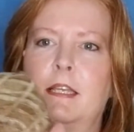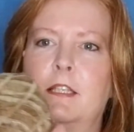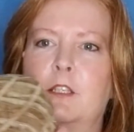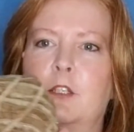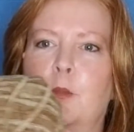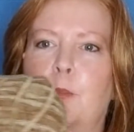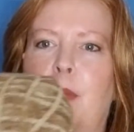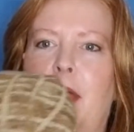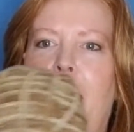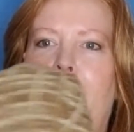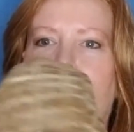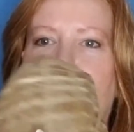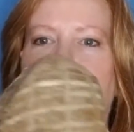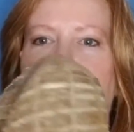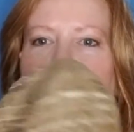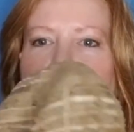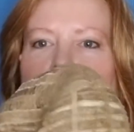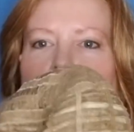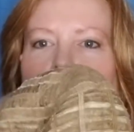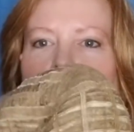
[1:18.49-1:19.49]
The back
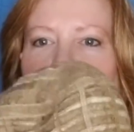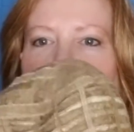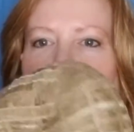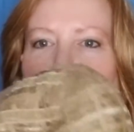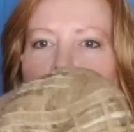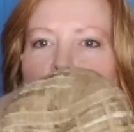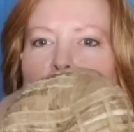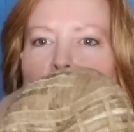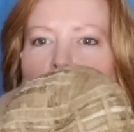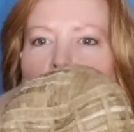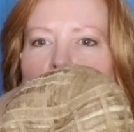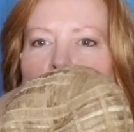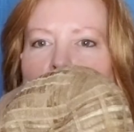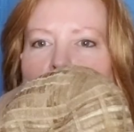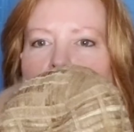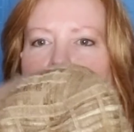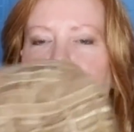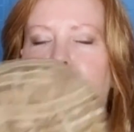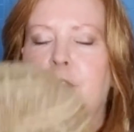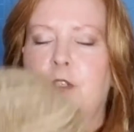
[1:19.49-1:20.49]
is all open
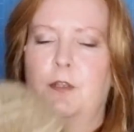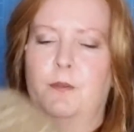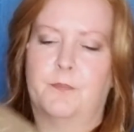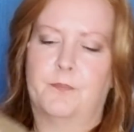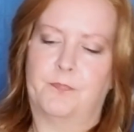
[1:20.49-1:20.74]
wefts.